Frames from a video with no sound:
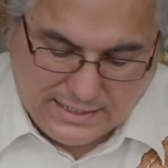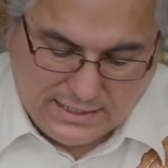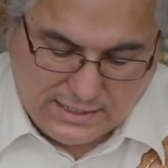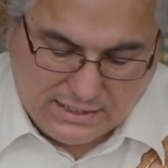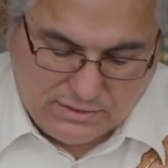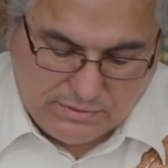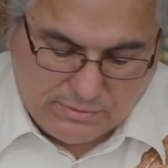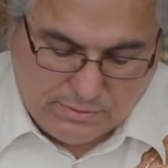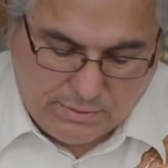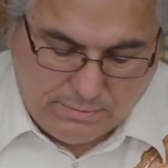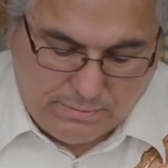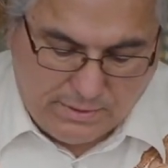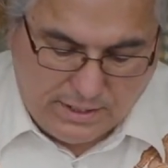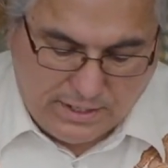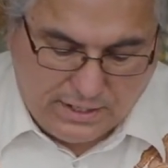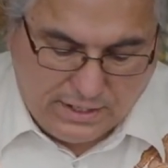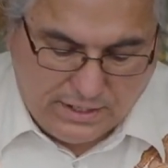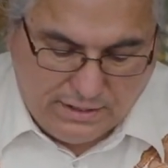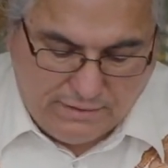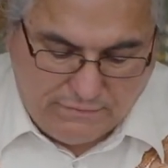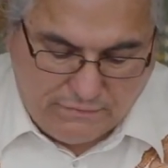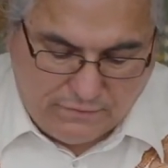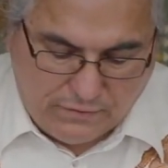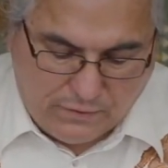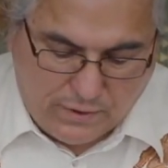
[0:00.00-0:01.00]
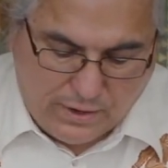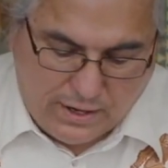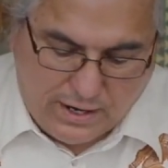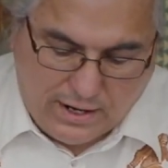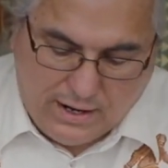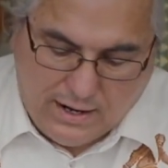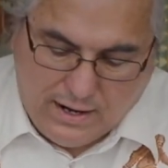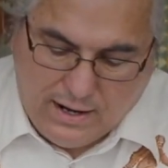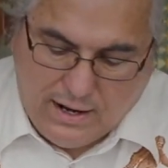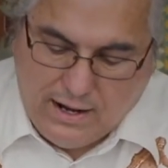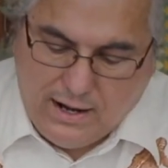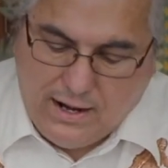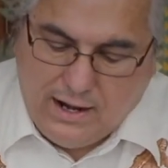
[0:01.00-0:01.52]
These would be good
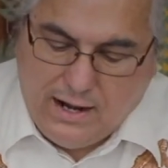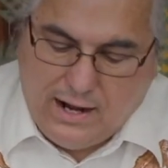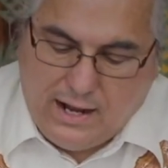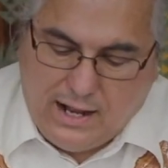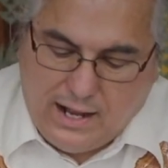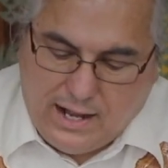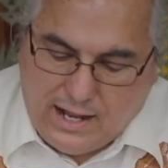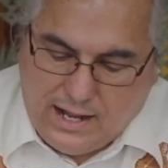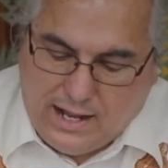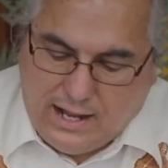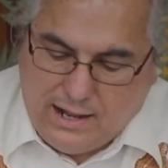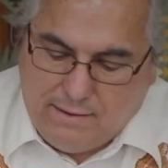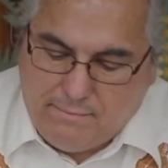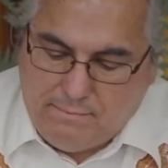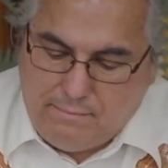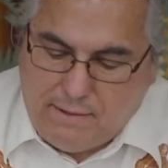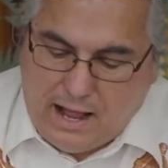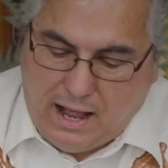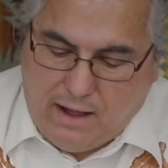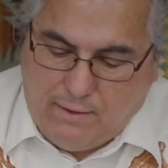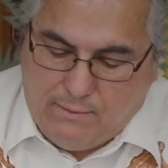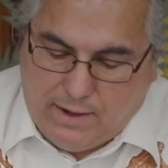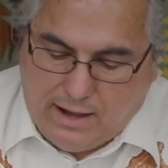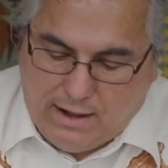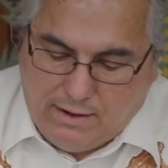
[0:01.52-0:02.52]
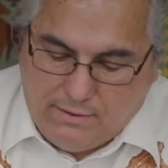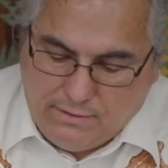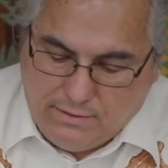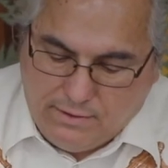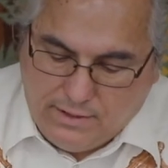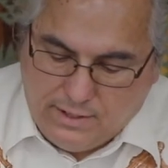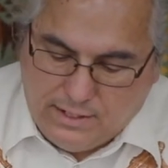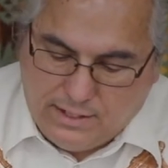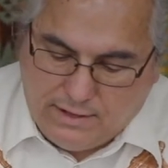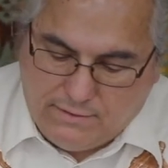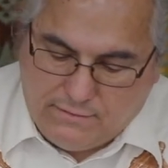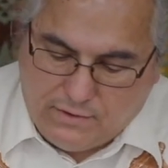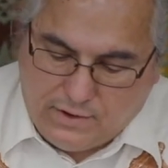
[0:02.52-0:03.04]
for powwow
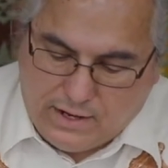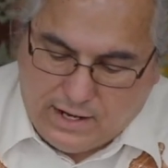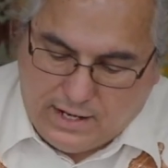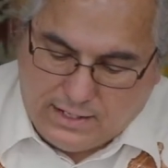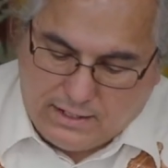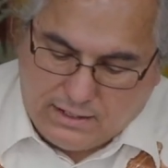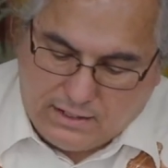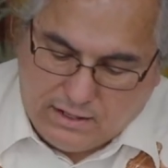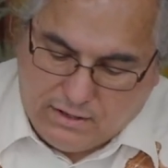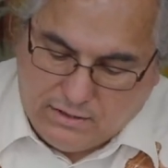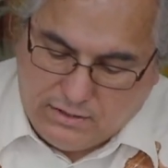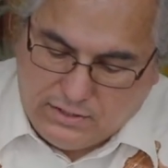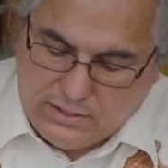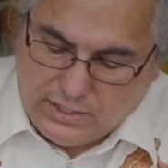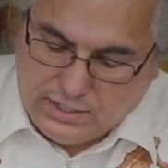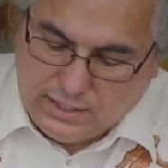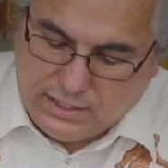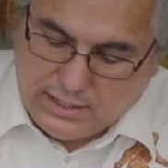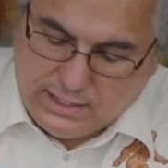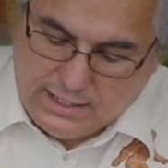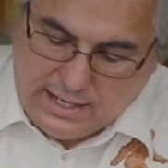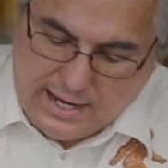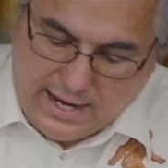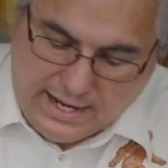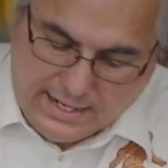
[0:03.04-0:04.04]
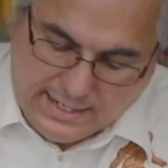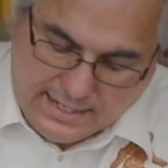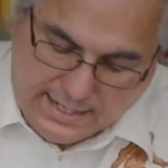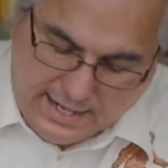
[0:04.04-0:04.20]
if you wanted to go to and